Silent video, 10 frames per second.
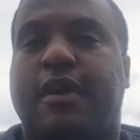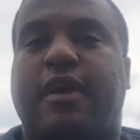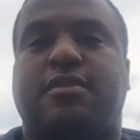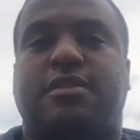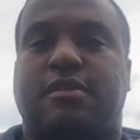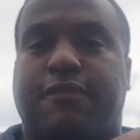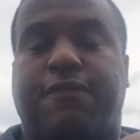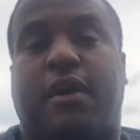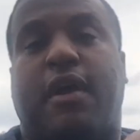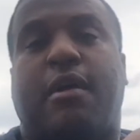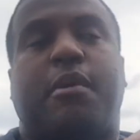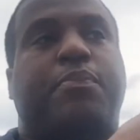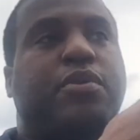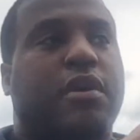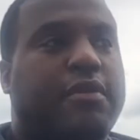It's fun. I'm a
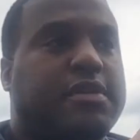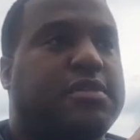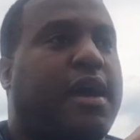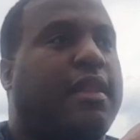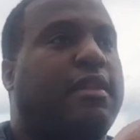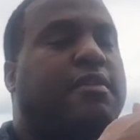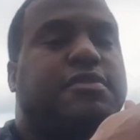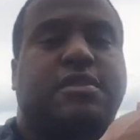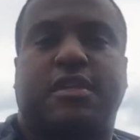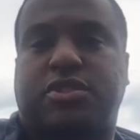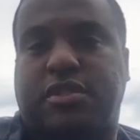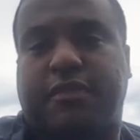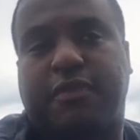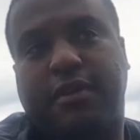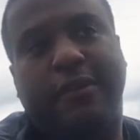purist. I love stick shift.